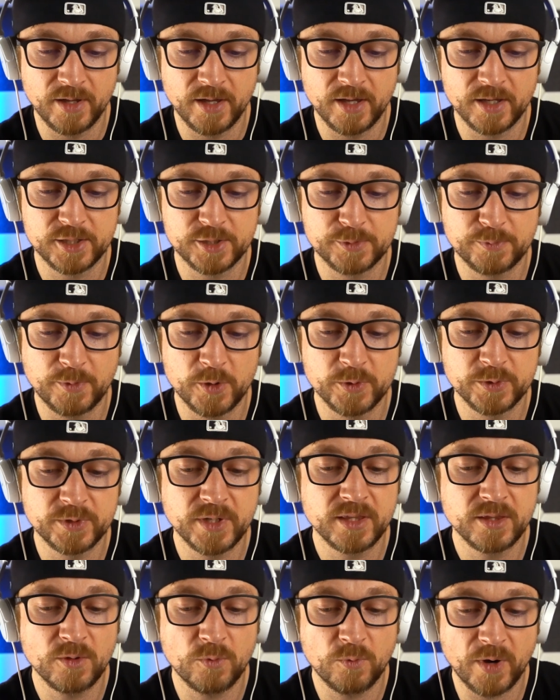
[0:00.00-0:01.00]

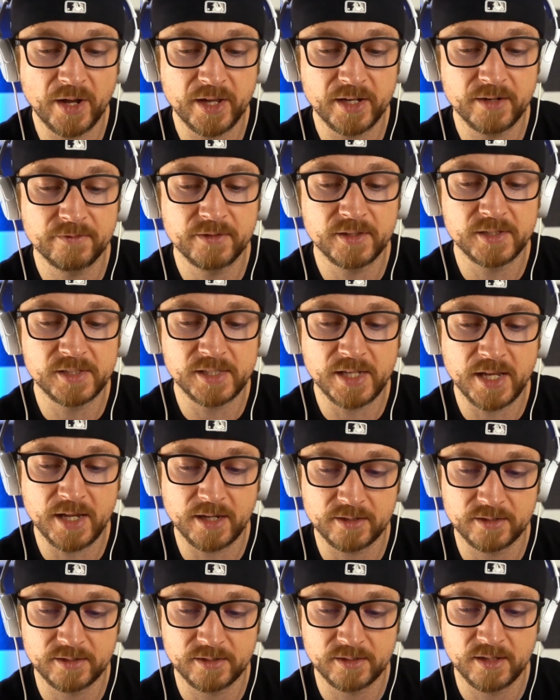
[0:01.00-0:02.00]
exposing the white of the
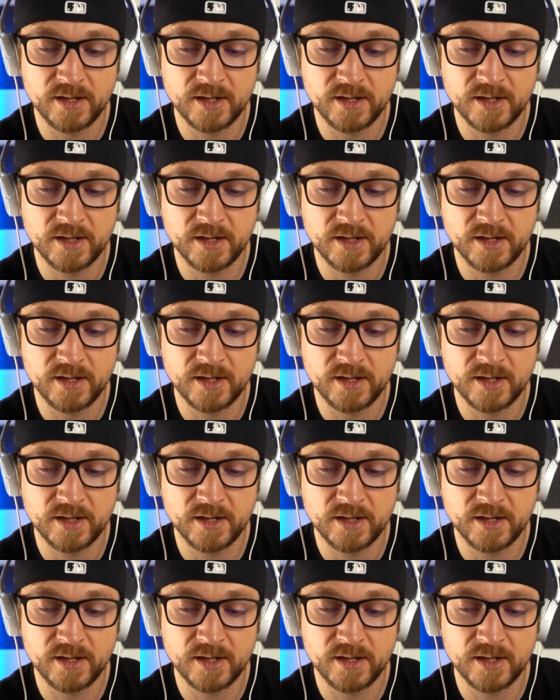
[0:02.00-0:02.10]
sticks.